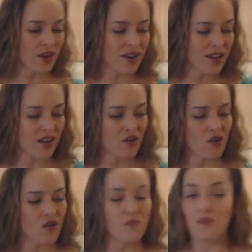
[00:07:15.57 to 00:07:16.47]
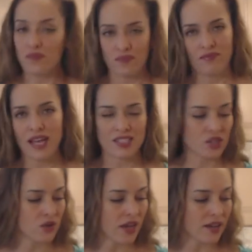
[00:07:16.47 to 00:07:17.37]
right now, that's
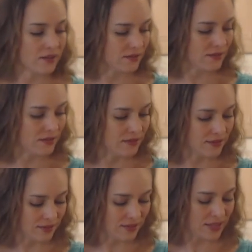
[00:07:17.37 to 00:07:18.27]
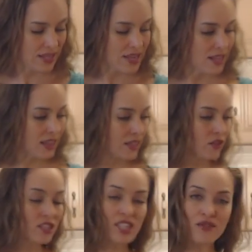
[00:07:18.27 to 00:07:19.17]
okay.
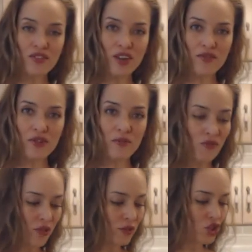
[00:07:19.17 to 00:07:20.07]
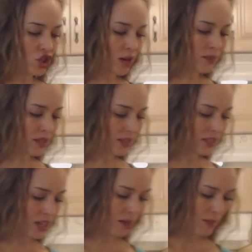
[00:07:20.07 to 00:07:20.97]
Leave yourself enough room for those chops on the
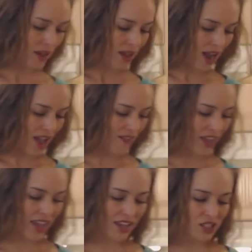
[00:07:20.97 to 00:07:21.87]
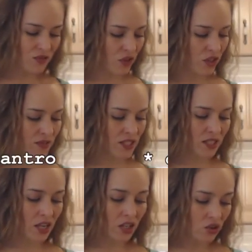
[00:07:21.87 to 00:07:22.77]
top. I have a handful of
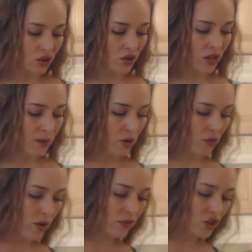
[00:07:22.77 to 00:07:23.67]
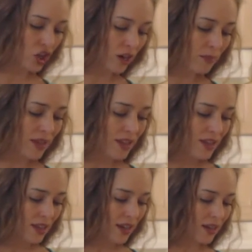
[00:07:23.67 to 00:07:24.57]
cilantro that I'm going to rough chop,
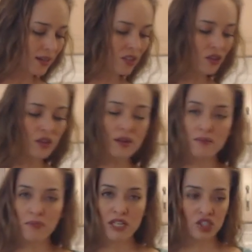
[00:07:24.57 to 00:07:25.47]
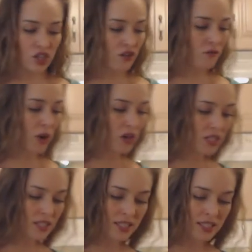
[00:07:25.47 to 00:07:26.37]
a little bunch of
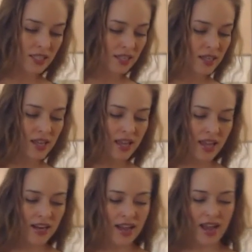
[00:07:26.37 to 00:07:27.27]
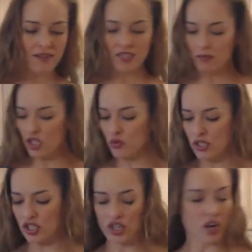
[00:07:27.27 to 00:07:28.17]
parsley, and I have some
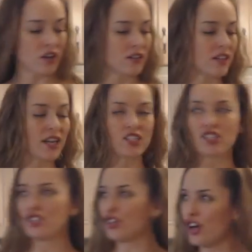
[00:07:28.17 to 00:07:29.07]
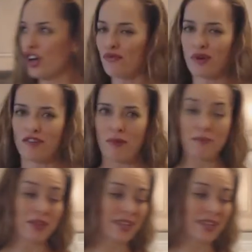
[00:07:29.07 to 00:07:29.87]
Swiss chard that I just took off one of my